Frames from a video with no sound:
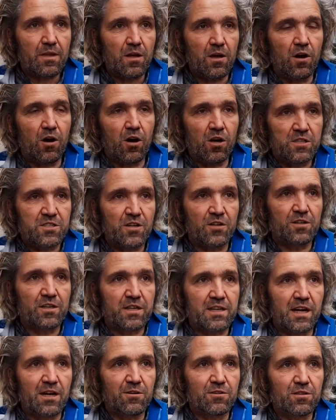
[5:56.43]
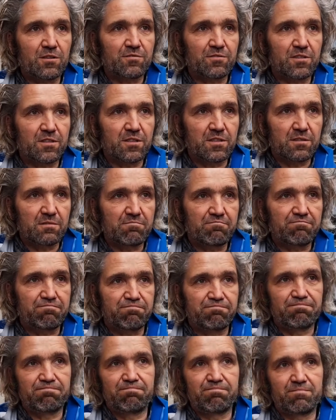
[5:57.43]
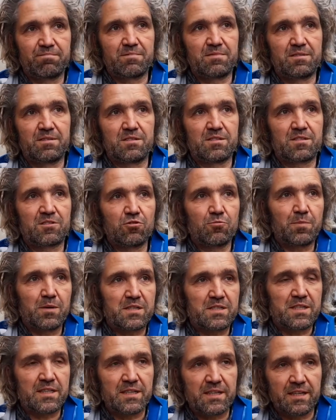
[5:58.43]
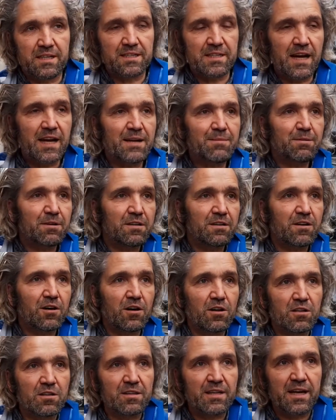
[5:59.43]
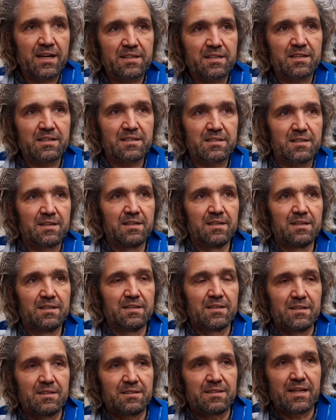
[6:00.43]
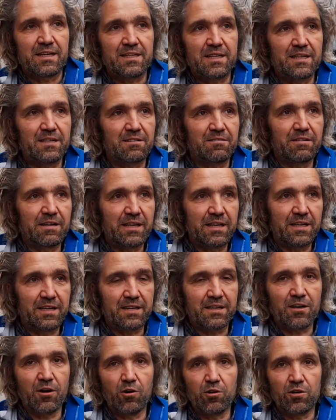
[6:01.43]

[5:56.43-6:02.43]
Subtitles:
also on account of the superseding indictment and all of that, and that didn't really go